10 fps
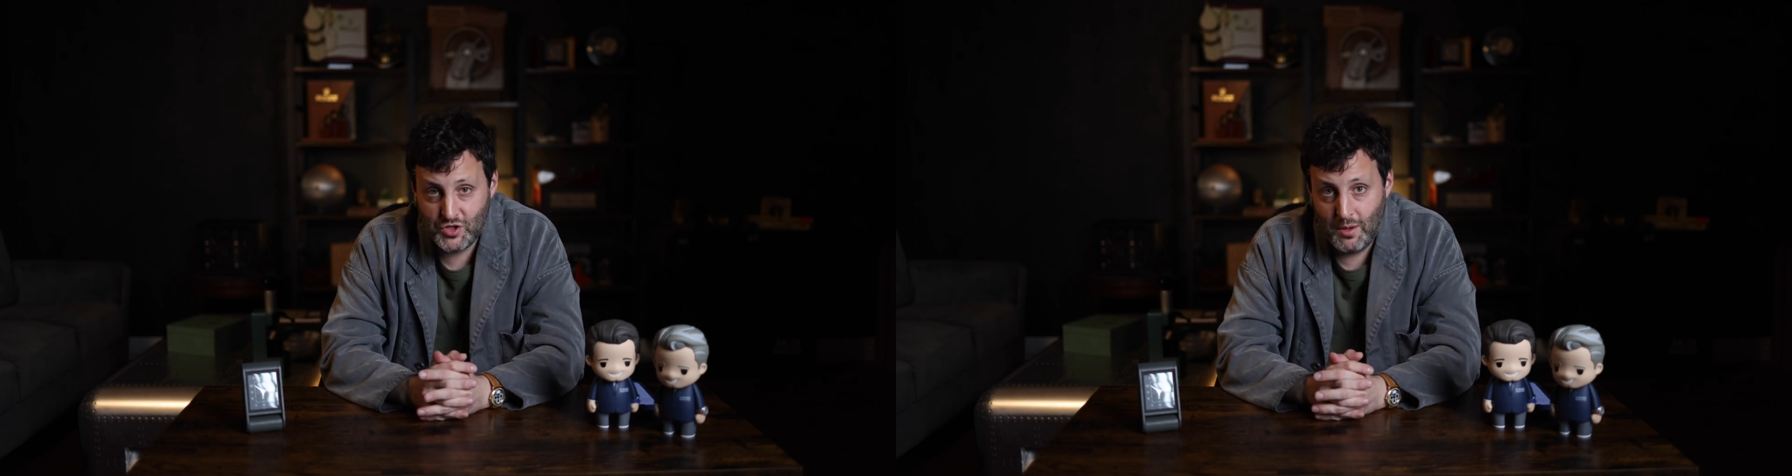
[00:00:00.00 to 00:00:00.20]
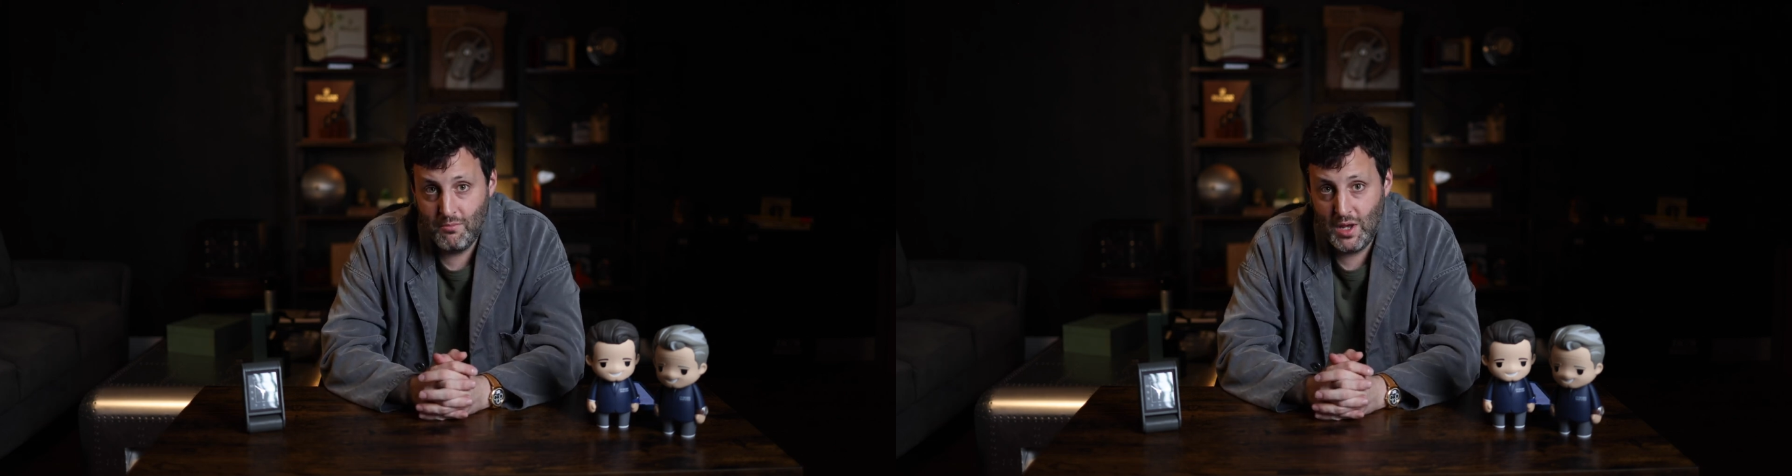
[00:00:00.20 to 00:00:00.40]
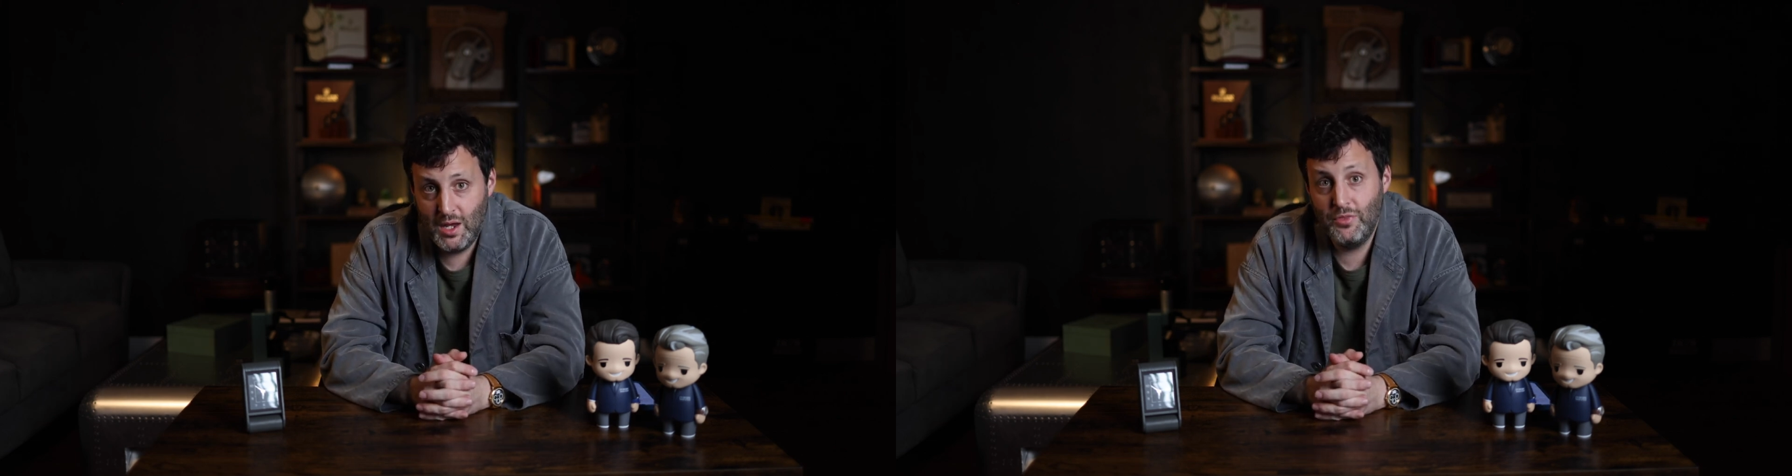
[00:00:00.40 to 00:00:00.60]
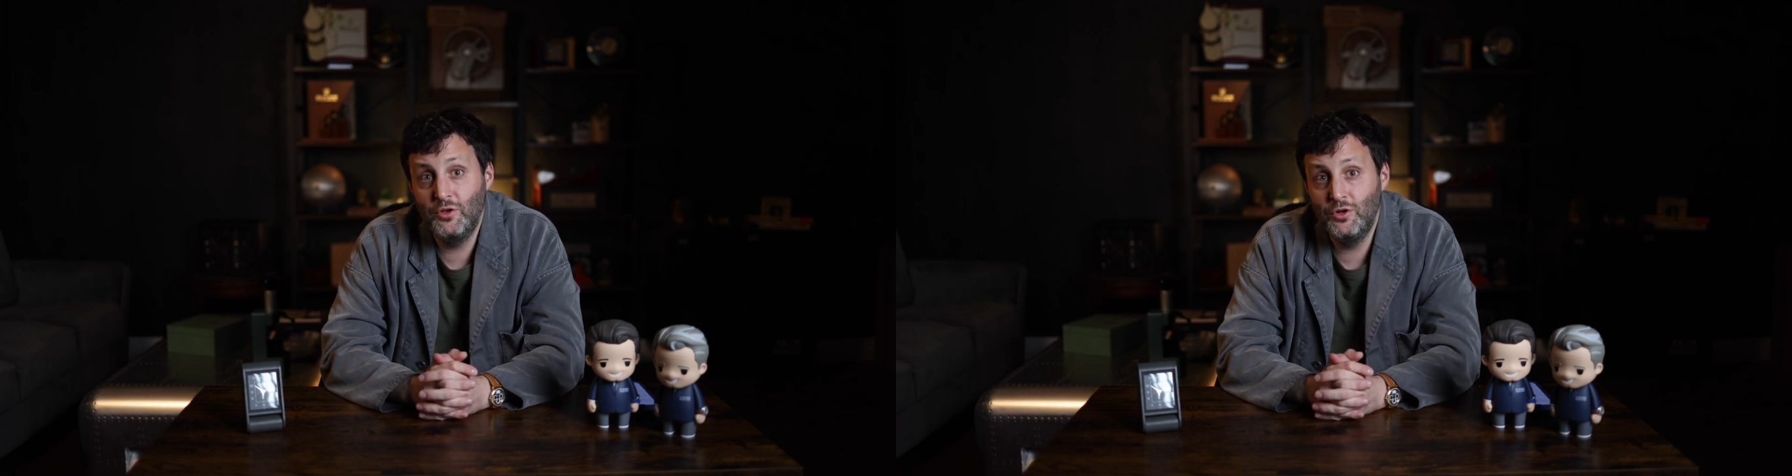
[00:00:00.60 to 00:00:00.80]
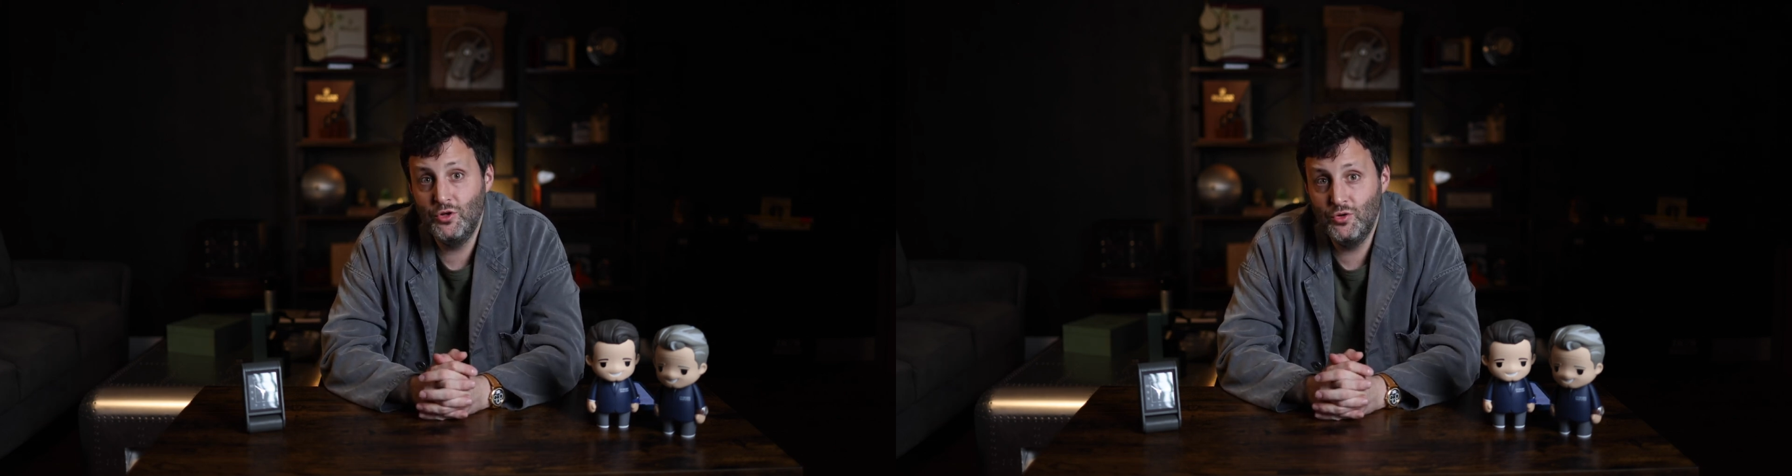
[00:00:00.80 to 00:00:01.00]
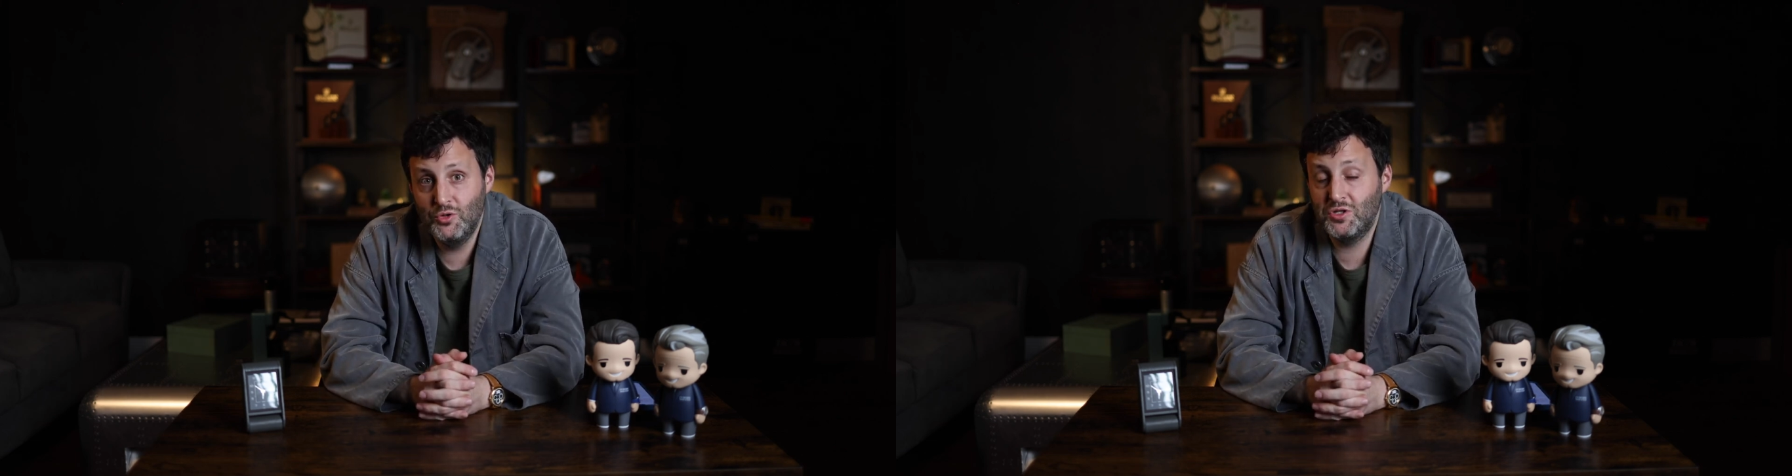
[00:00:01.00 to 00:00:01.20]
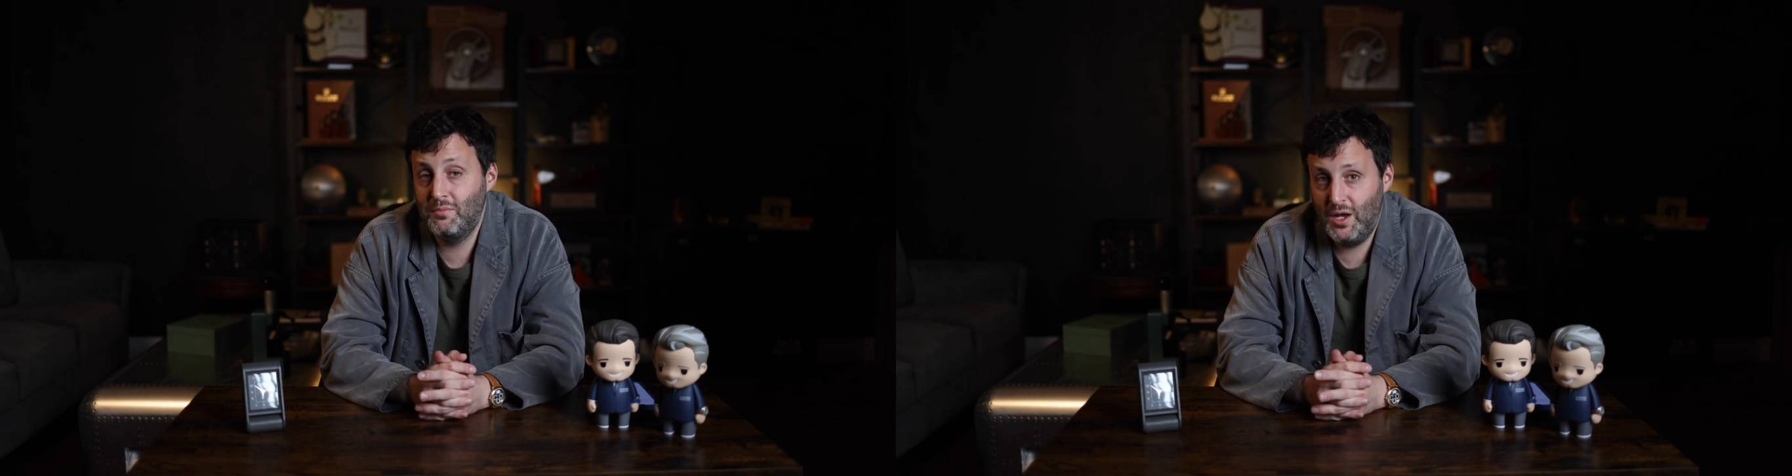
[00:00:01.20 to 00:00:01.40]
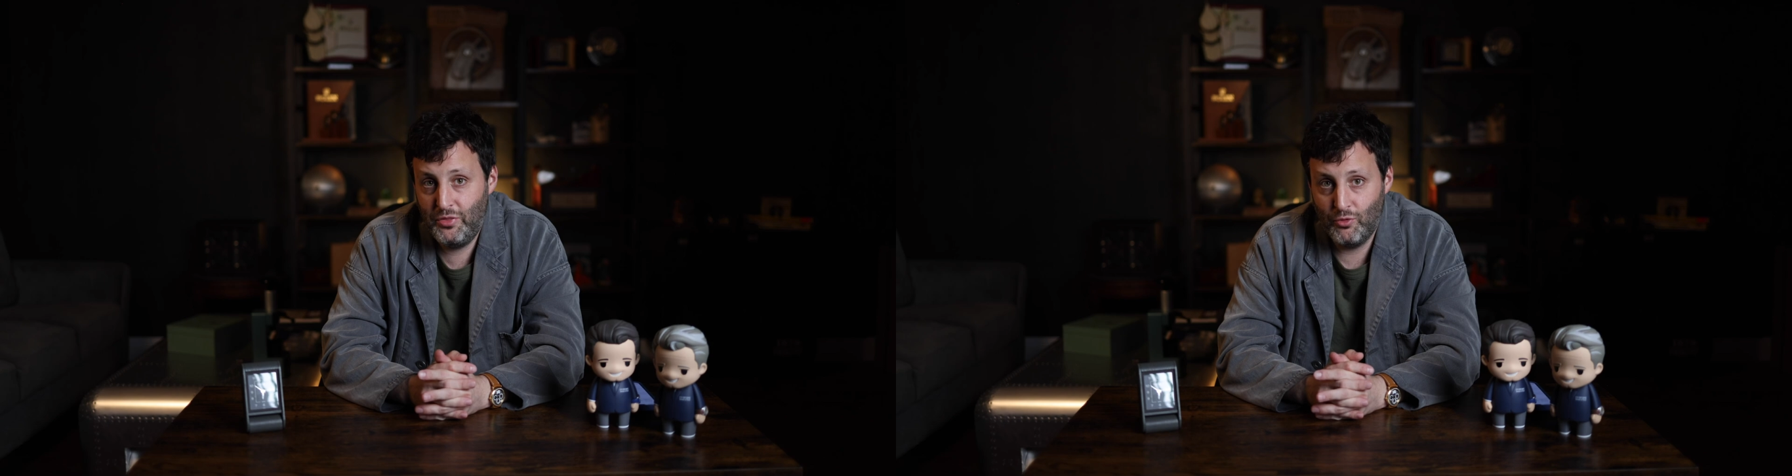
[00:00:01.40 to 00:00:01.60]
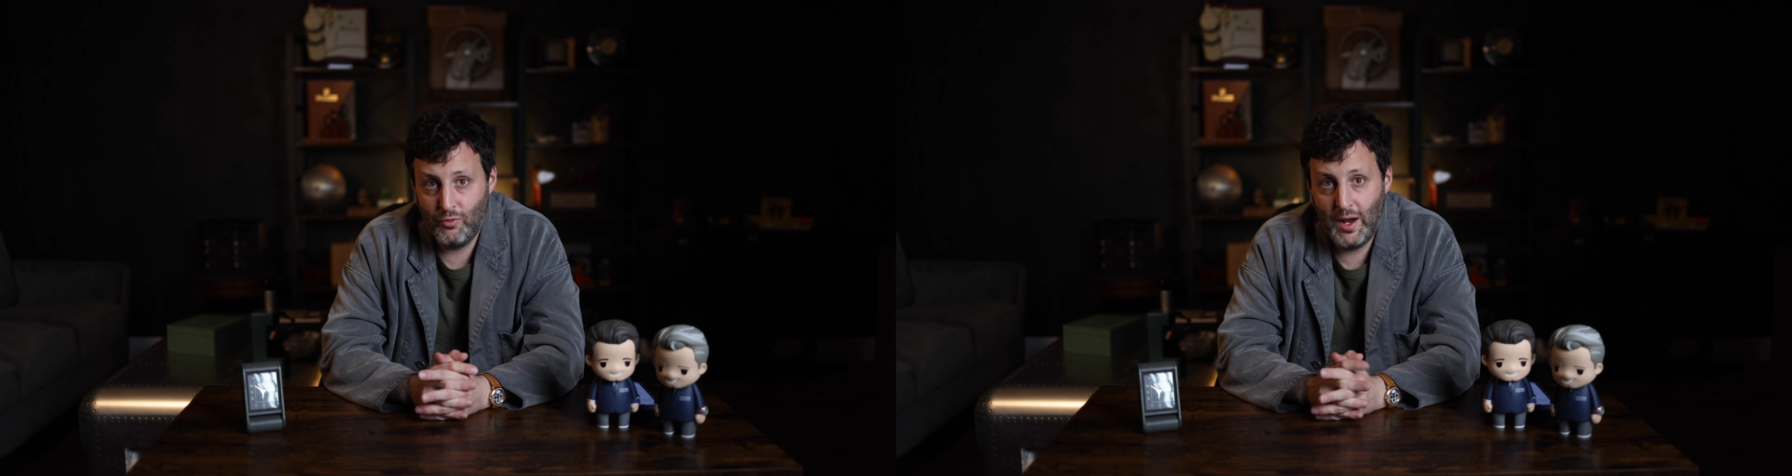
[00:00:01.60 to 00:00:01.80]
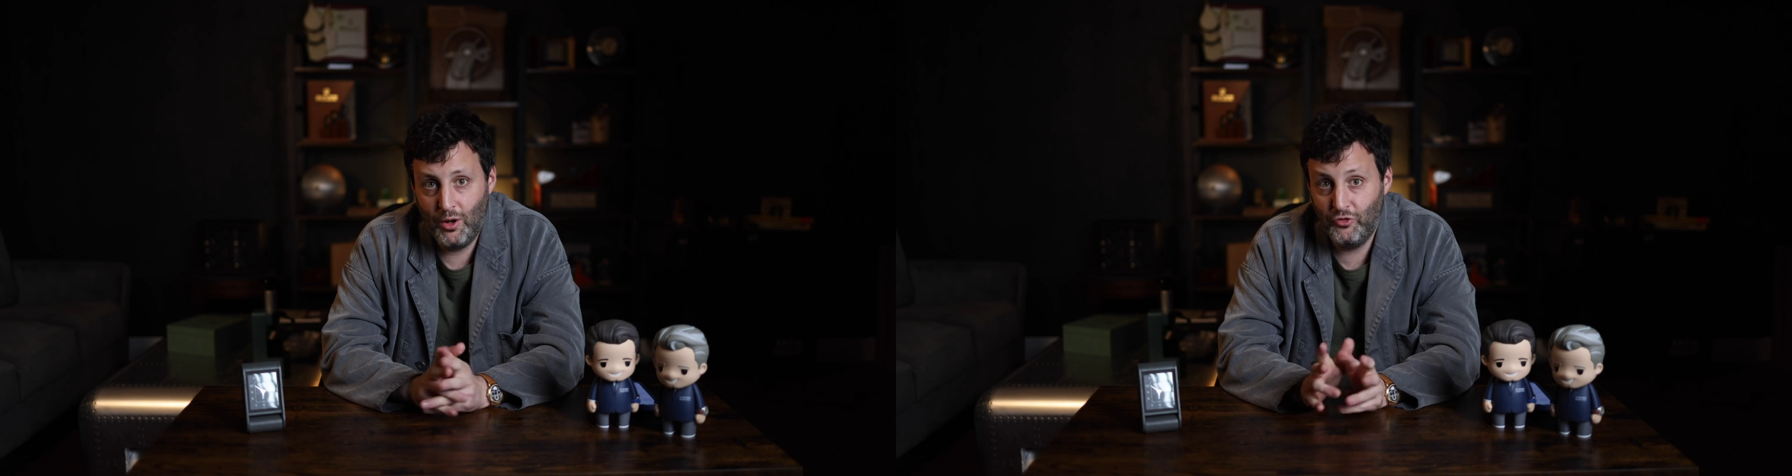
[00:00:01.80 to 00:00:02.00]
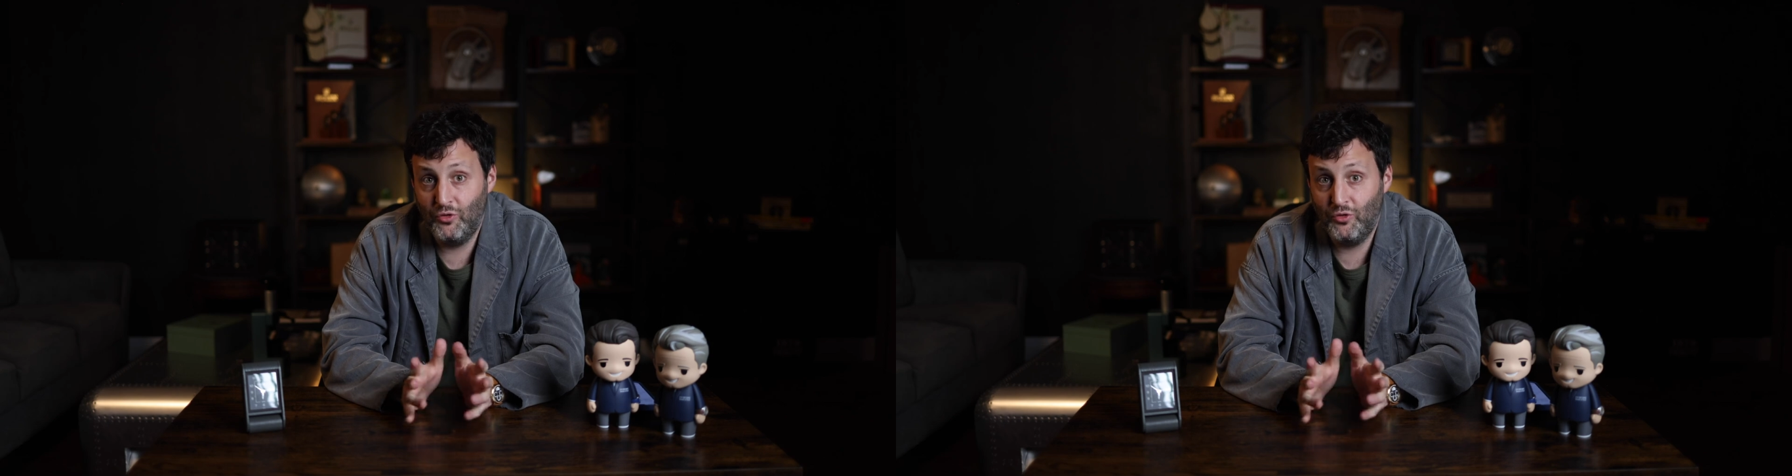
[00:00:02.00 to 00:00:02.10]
that made the news and made the rounds.